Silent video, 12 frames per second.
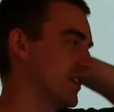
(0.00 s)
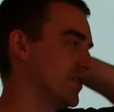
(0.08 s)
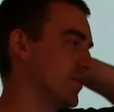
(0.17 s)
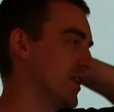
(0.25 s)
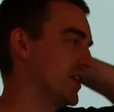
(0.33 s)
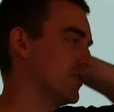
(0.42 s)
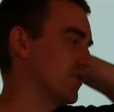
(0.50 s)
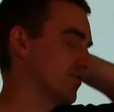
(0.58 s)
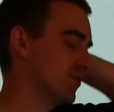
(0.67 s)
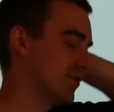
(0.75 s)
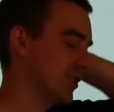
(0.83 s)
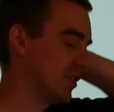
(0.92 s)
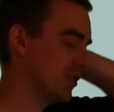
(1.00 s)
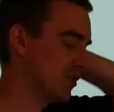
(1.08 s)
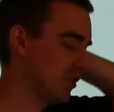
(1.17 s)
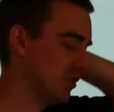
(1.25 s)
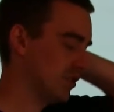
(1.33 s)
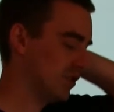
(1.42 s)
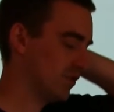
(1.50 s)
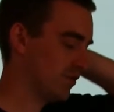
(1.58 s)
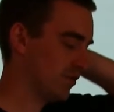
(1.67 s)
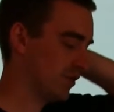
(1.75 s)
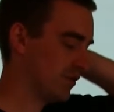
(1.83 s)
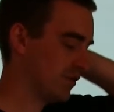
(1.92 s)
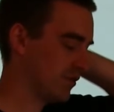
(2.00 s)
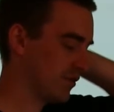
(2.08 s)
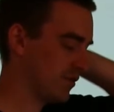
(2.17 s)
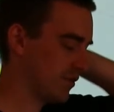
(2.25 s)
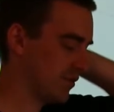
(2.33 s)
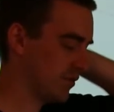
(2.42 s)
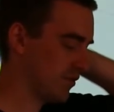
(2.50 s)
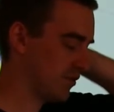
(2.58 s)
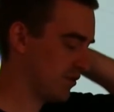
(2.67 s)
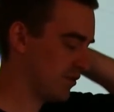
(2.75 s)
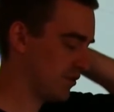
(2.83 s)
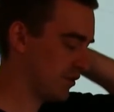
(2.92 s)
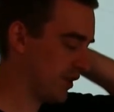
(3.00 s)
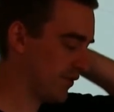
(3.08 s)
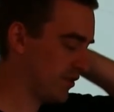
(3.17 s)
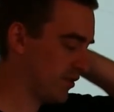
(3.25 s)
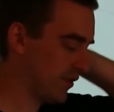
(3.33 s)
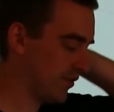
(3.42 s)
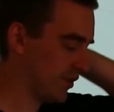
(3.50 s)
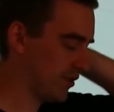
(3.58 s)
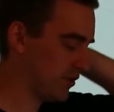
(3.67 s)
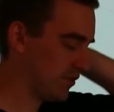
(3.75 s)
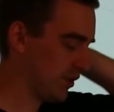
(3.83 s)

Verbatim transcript: It's managed through the through this set of stuff here.